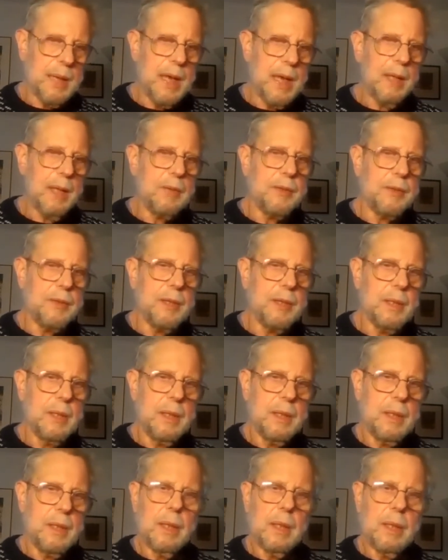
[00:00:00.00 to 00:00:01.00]
health
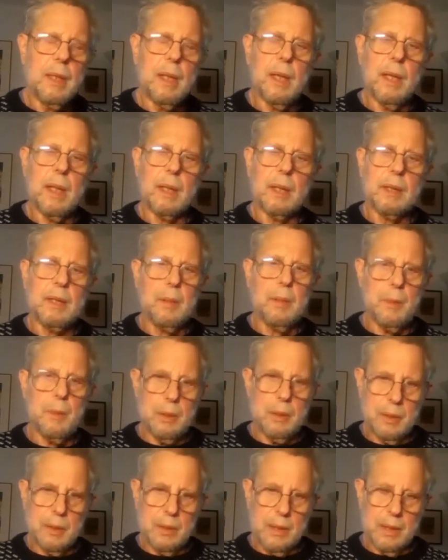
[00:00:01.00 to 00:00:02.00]

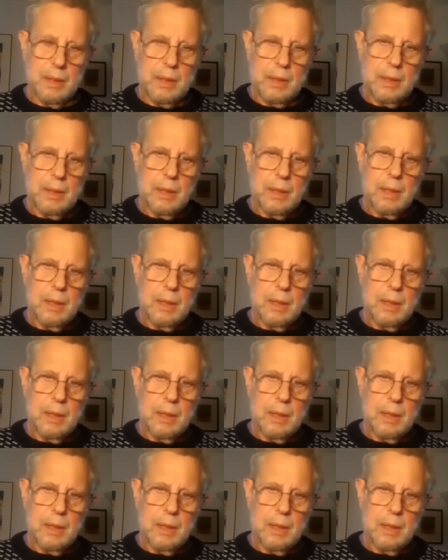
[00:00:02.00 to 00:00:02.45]
community.